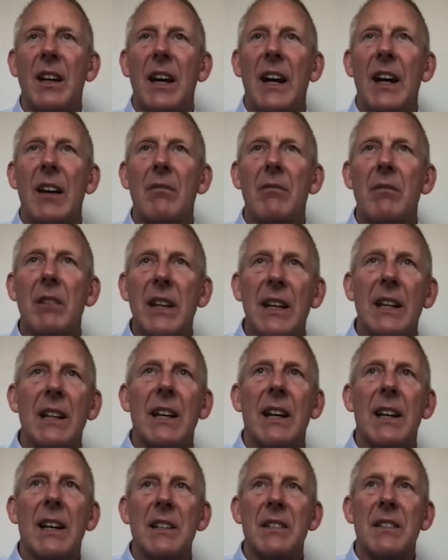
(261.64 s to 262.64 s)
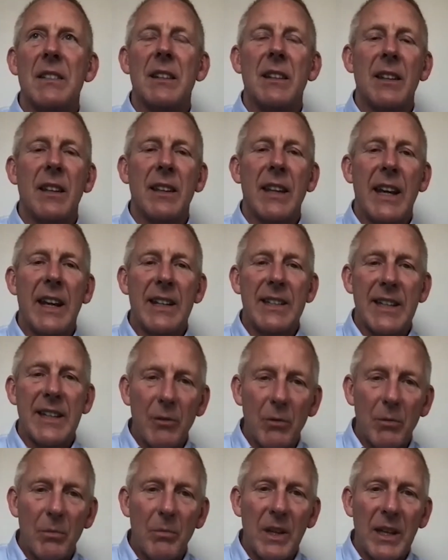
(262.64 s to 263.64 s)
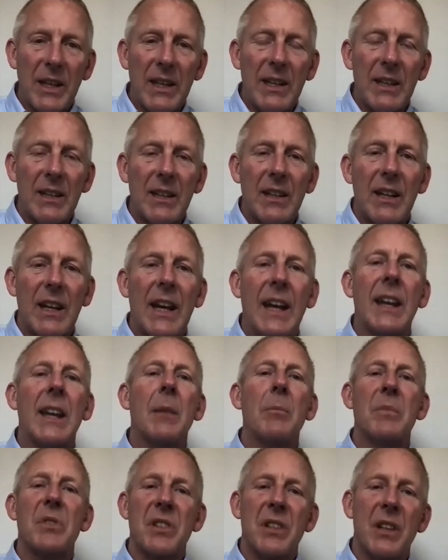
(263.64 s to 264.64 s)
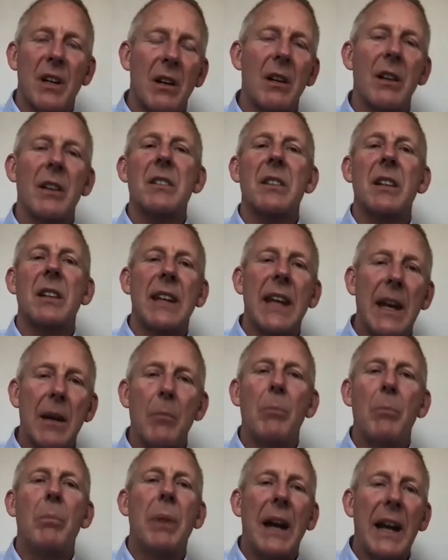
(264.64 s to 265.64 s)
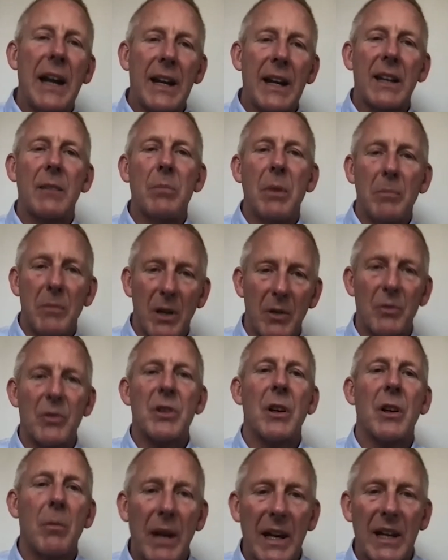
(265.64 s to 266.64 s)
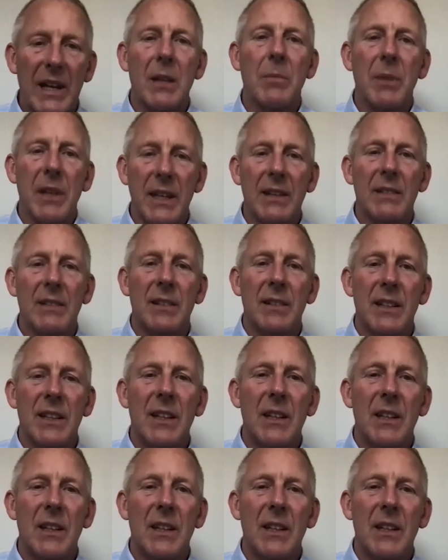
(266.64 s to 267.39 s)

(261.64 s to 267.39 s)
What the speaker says: I realised that they're there to help me, and I'm starting to get back my mojo back a bit.